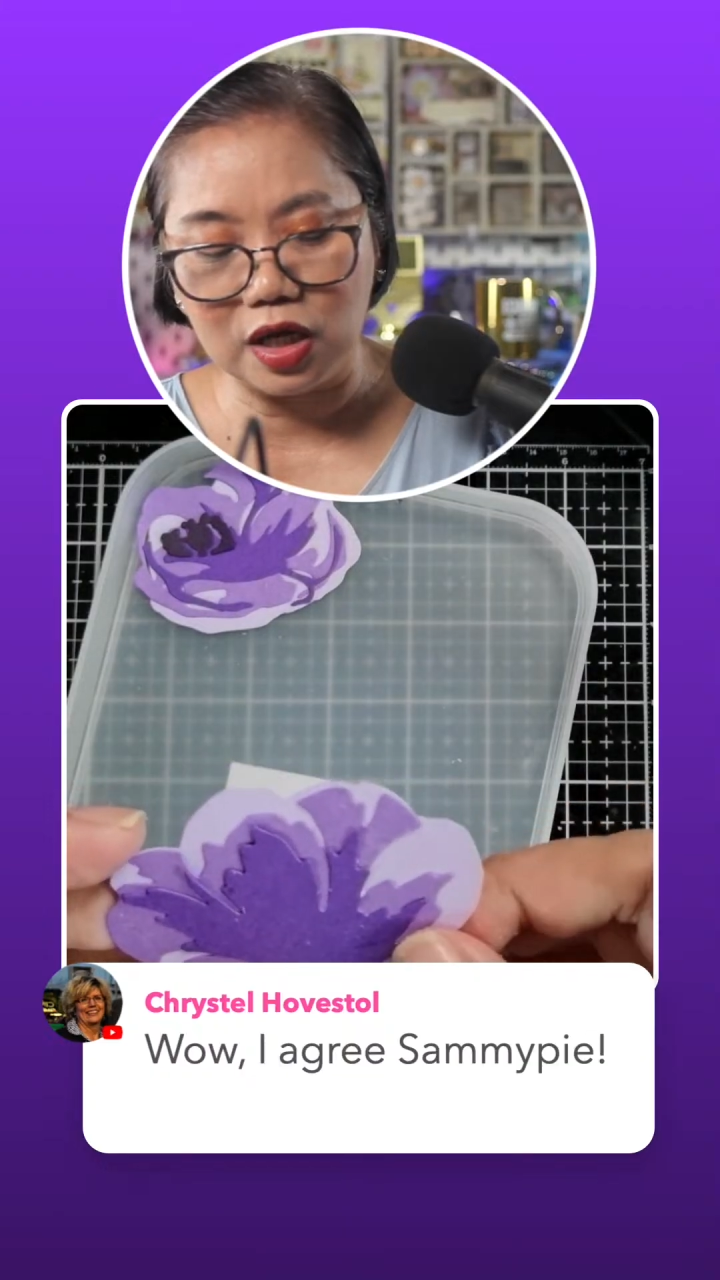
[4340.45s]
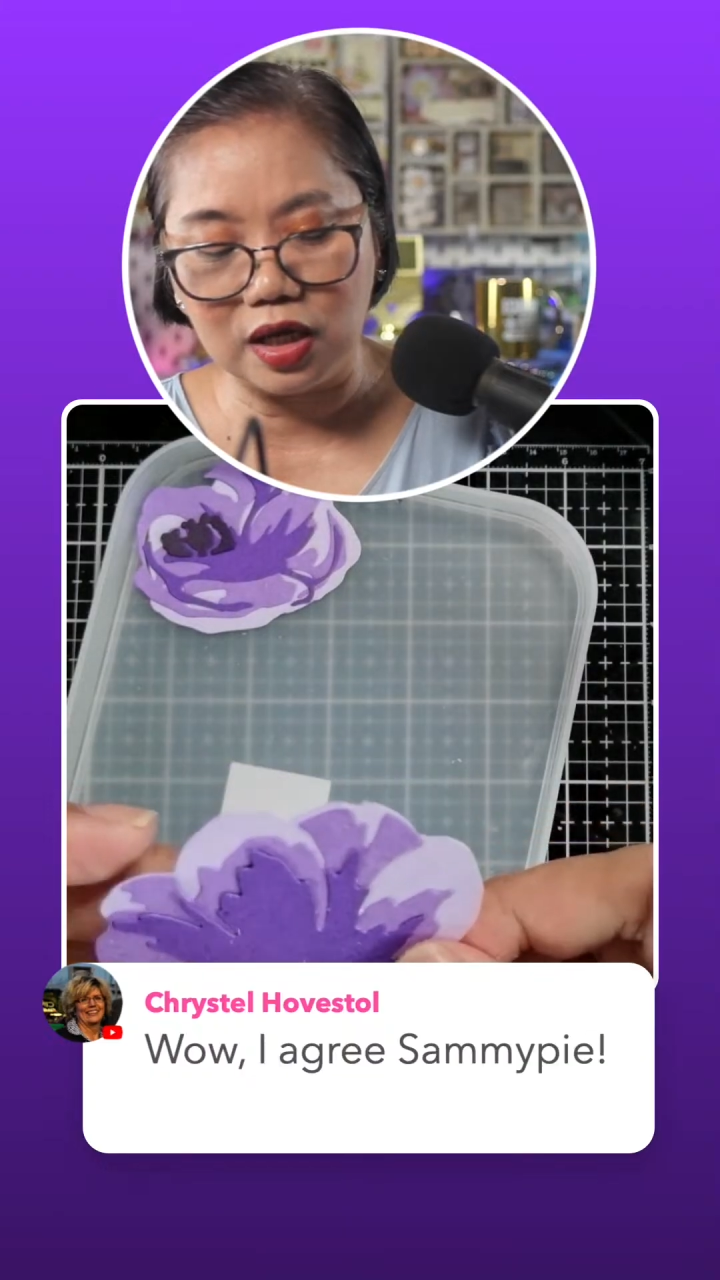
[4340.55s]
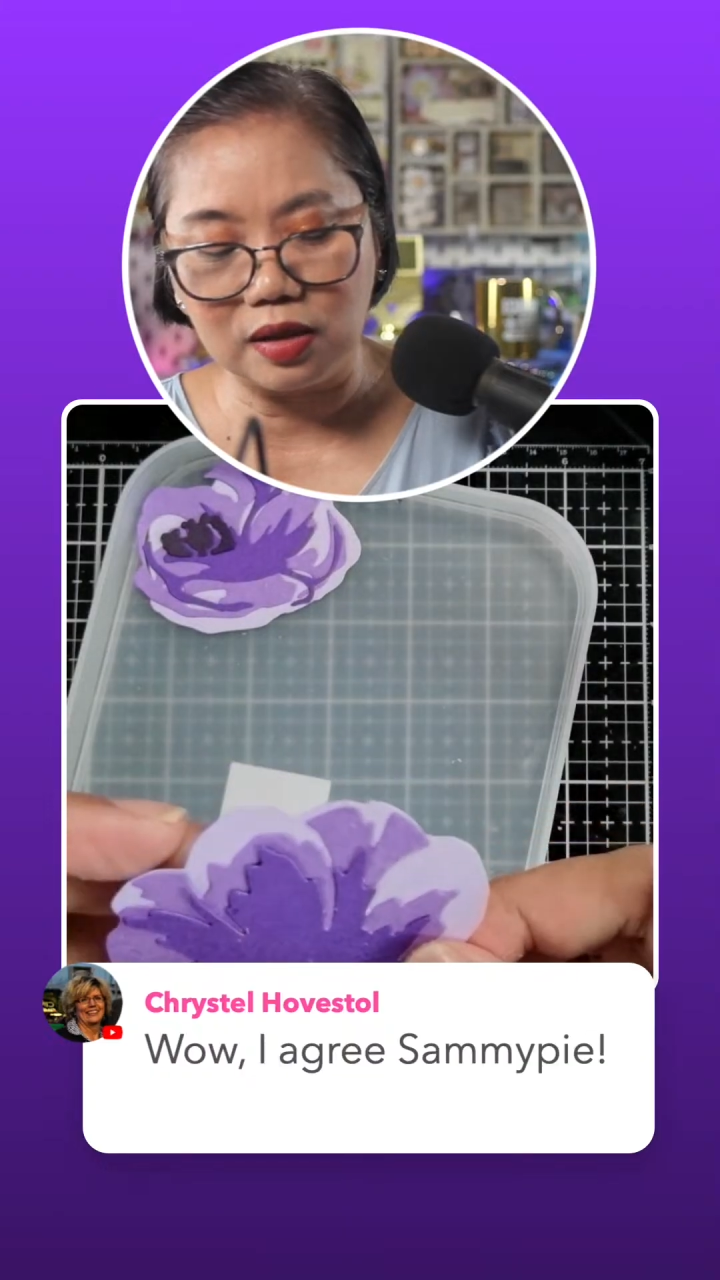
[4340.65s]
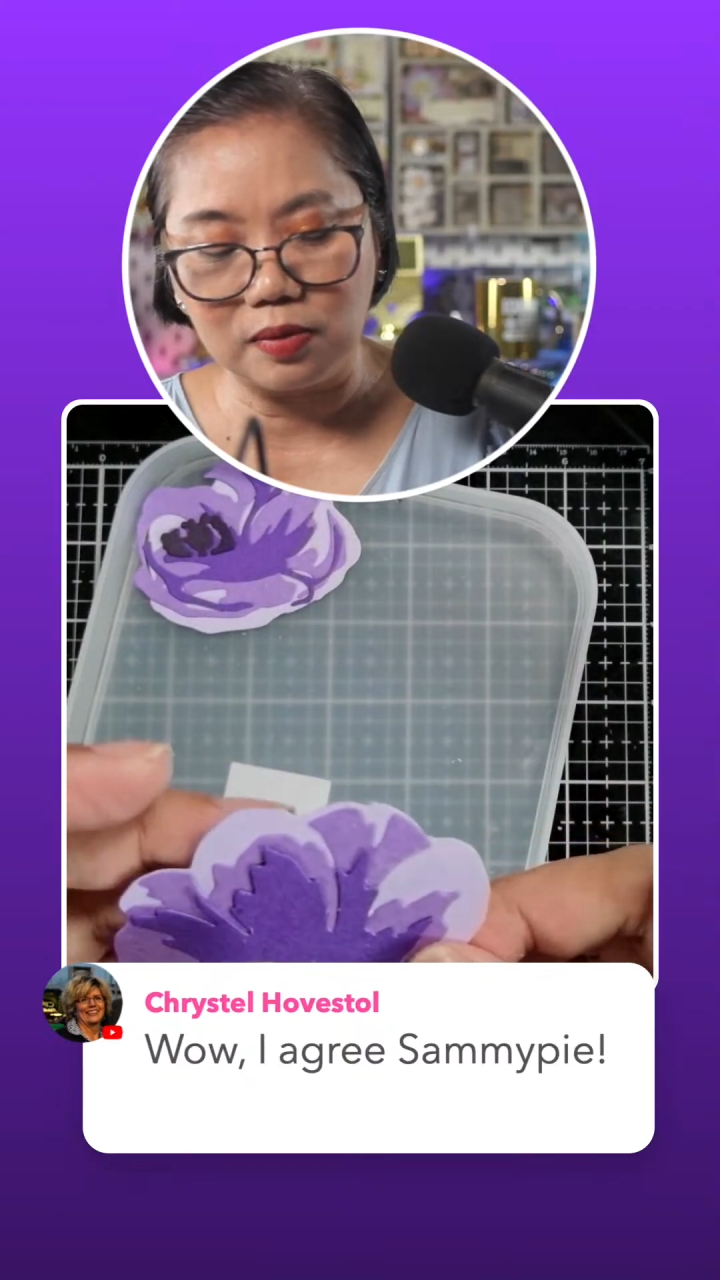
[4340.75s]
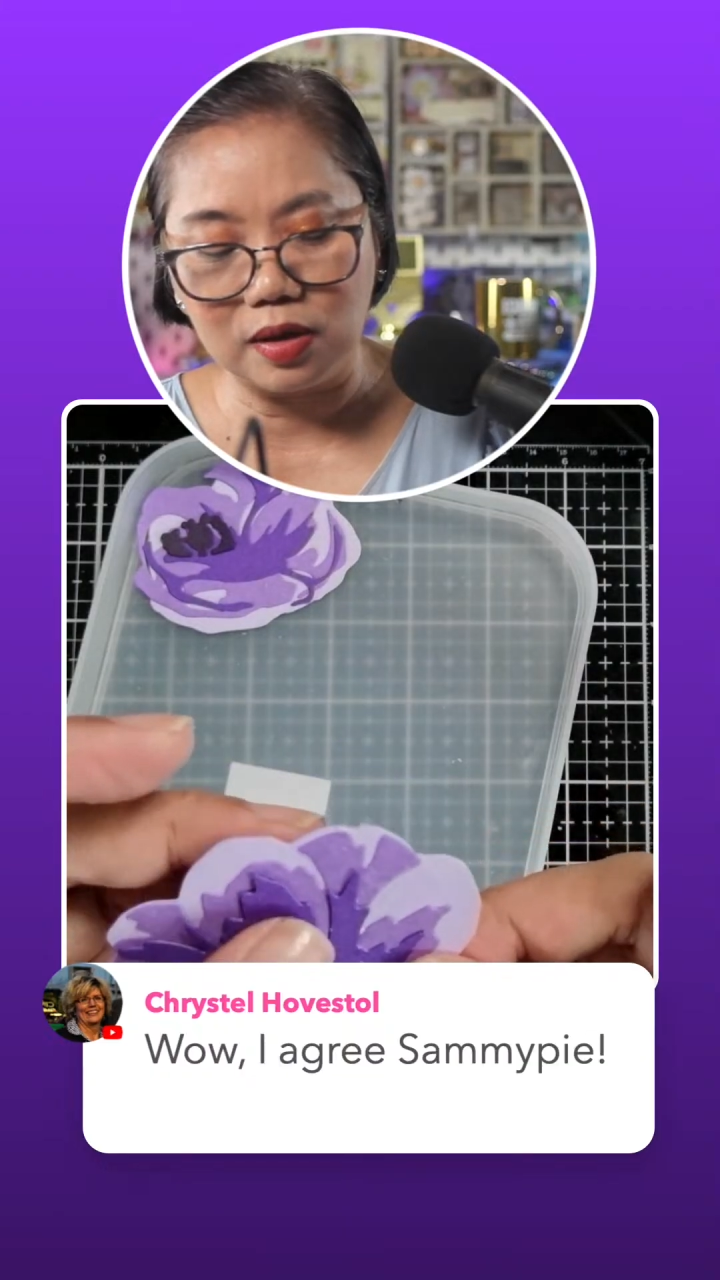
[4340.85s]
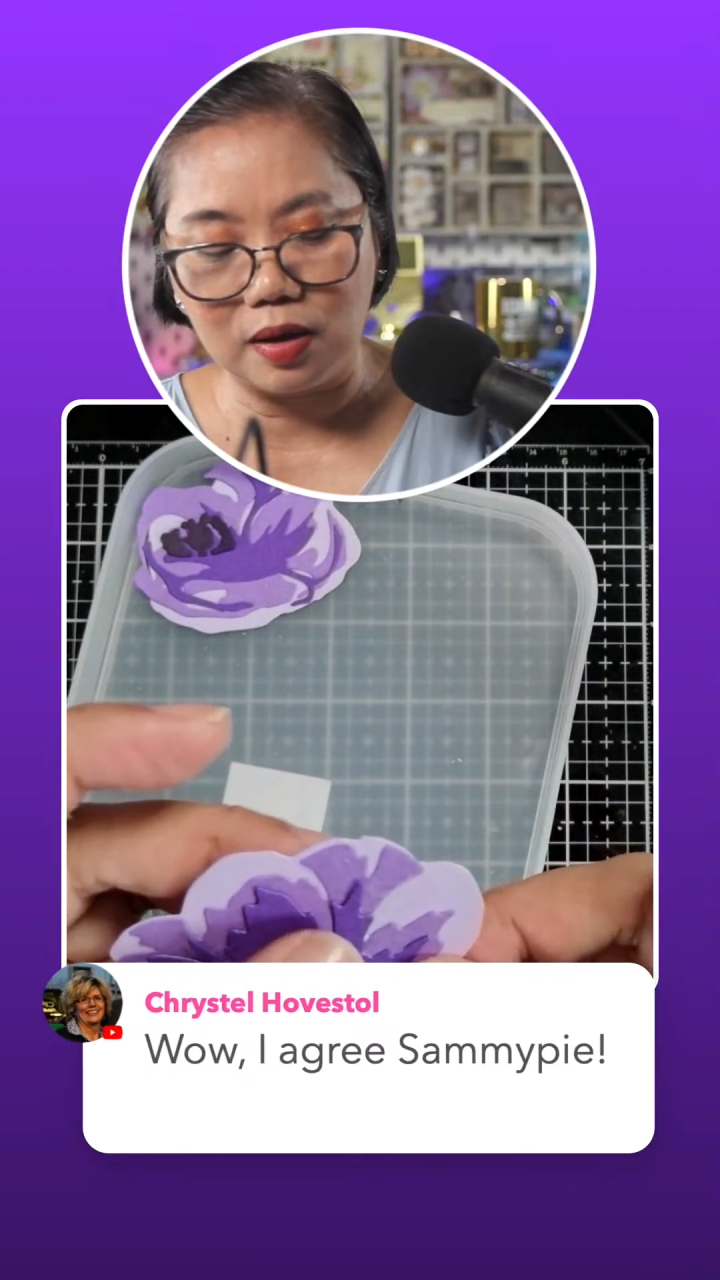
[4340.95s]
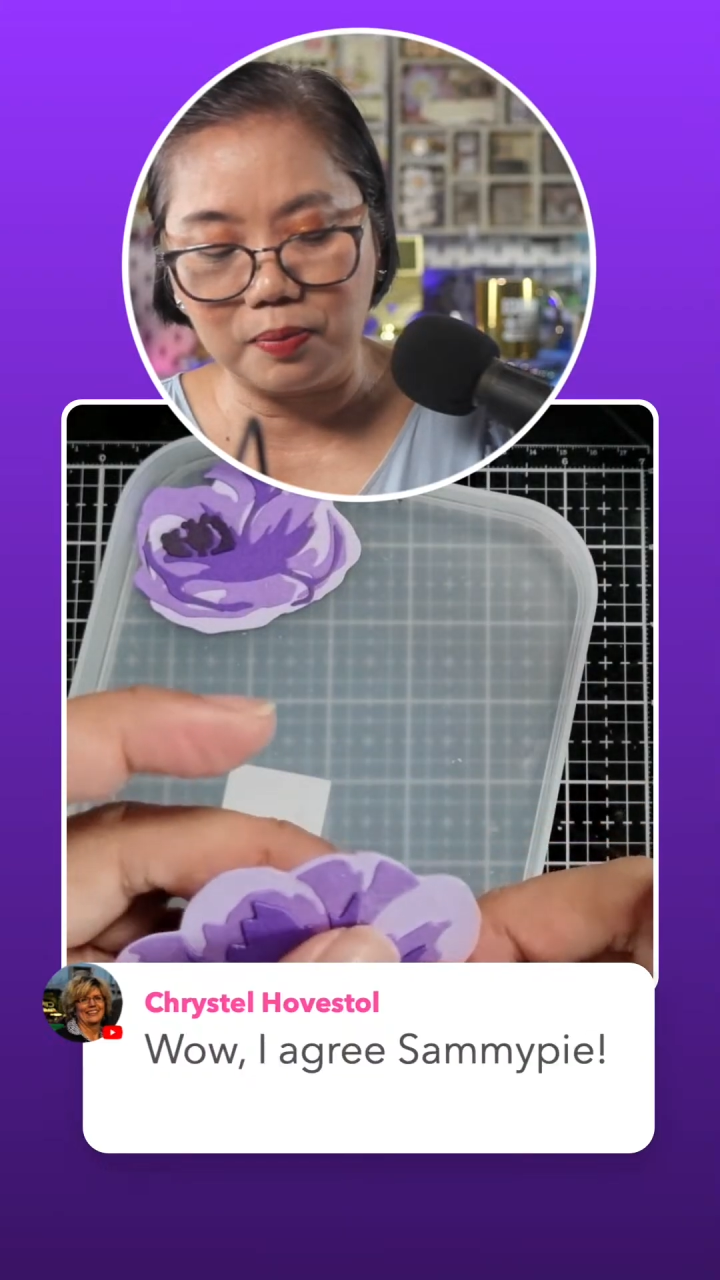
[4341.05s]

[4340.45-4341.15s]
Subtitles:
and